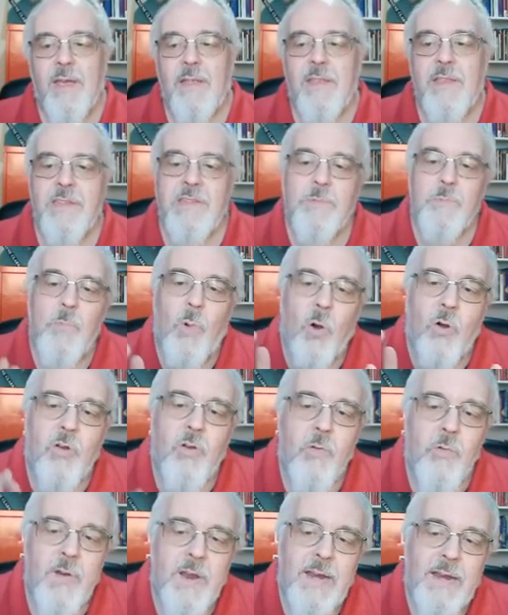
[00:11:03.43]
This
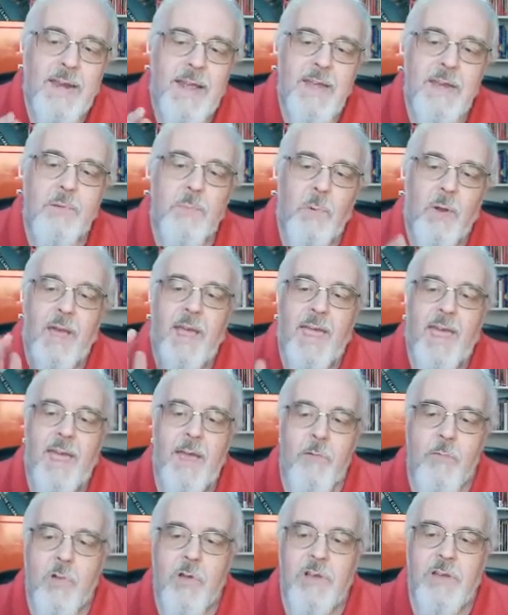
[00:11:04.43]
mockery led by
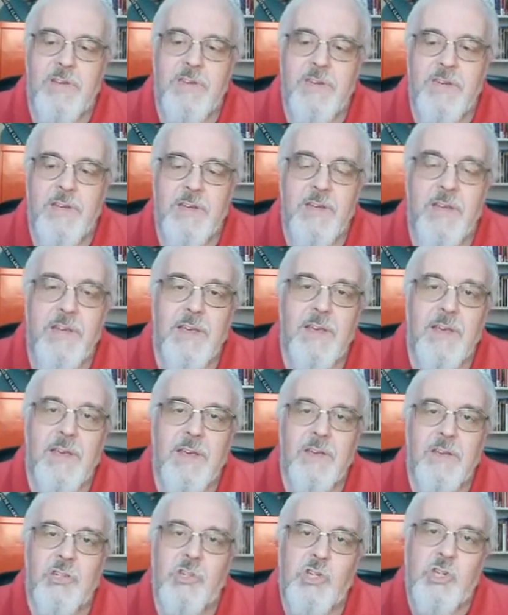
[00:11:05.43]
Herod
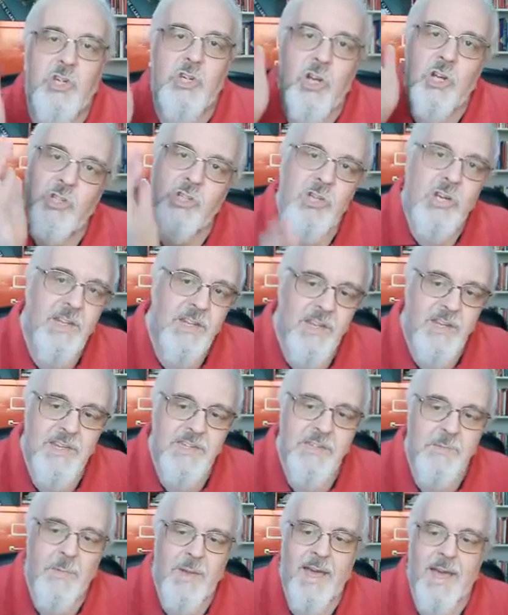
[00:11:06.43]
judging
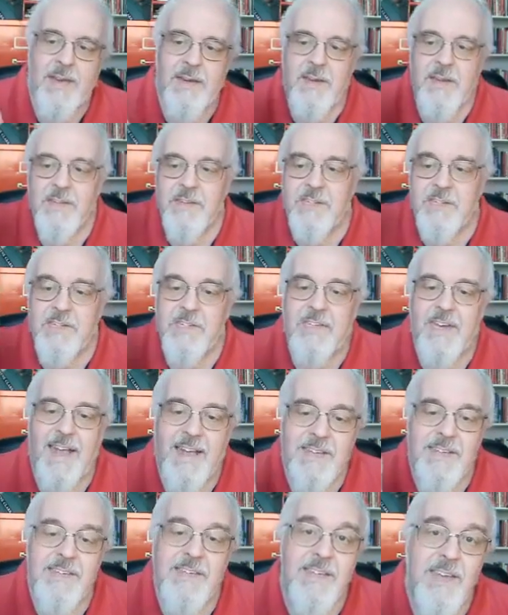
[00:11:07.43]
this man
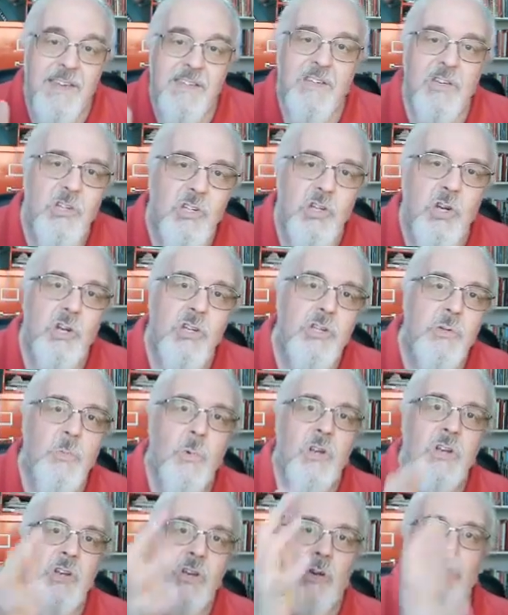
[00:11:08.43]
stands as a
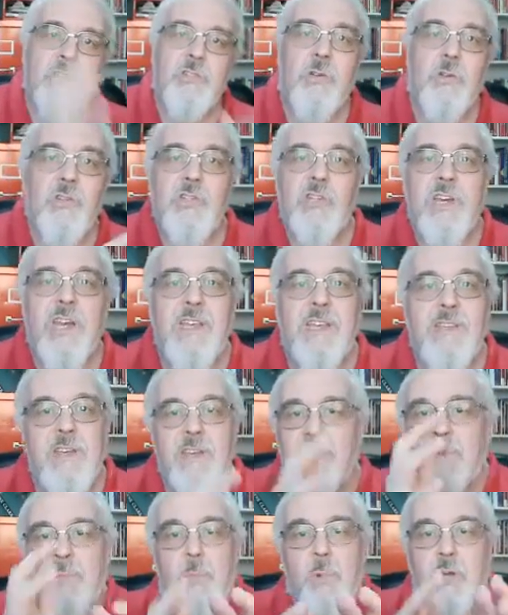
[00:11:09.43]
judgment not on
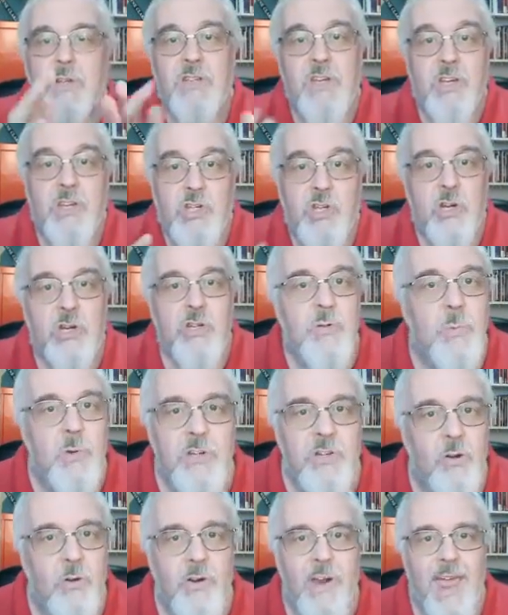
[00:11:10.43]
Jesus but a
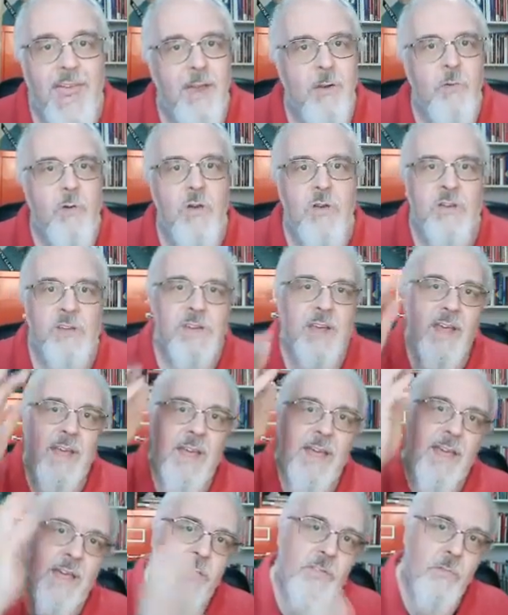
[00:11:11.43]
judgment on Herod
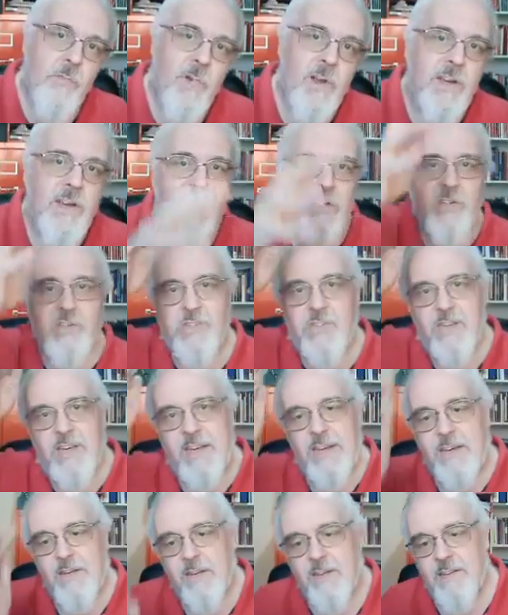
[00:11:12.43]
and the religious
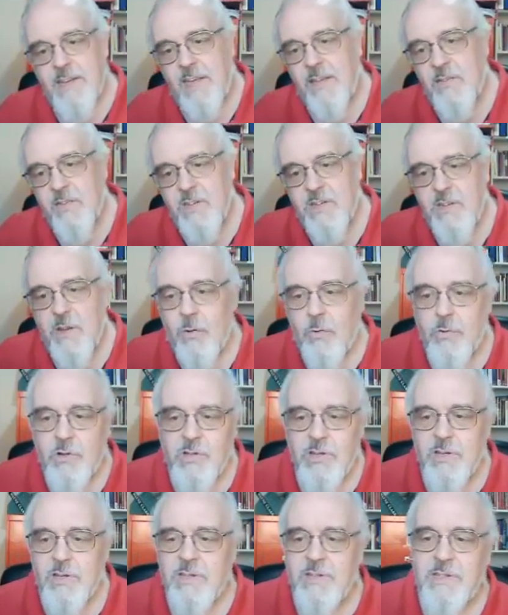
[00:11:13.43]
leaders and the
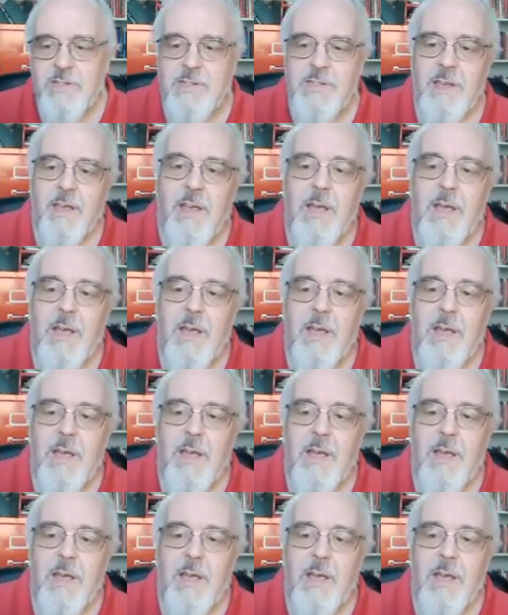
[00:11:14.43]
soldiers.